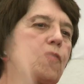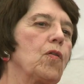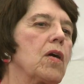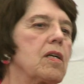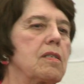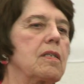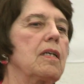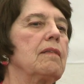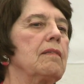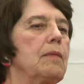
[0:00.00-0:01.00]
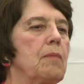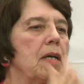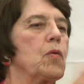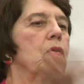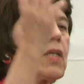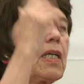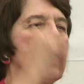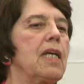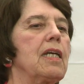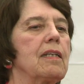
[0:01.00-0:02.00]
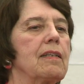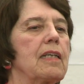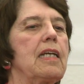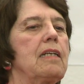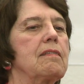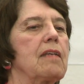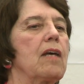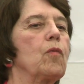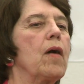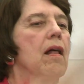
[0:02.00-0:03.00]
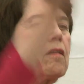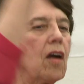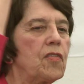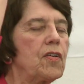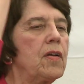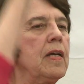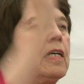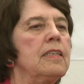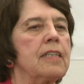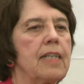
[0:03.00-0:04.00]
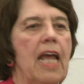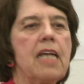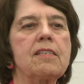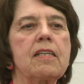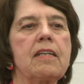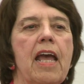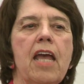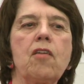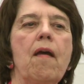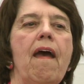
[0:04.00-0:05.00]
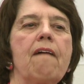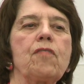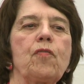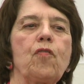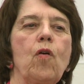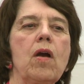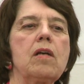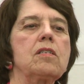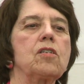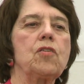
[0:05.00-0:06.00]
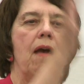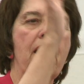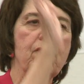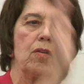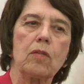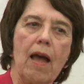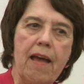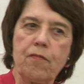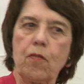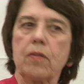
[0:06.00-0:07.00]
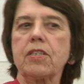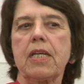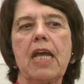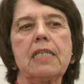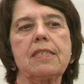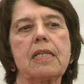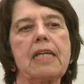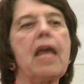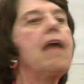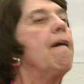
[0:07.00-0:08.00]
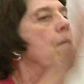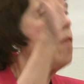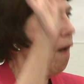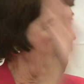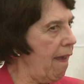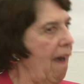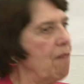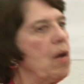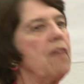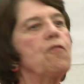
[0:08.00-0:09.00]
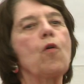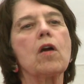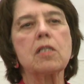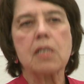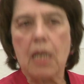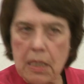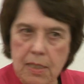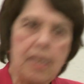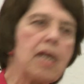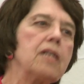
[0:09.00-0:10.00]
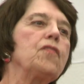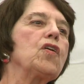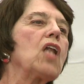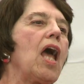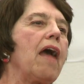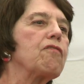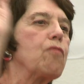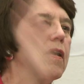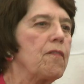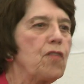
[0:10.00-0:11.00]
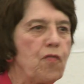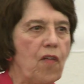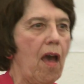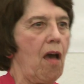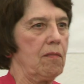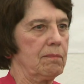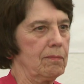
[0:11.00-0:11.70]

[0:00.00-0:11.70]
forest and he met with the king, and the king said, well, Arthur, today's the day you have the forest, you have your life, or today's the day I have my forest, and it's the end of your life. What have you found?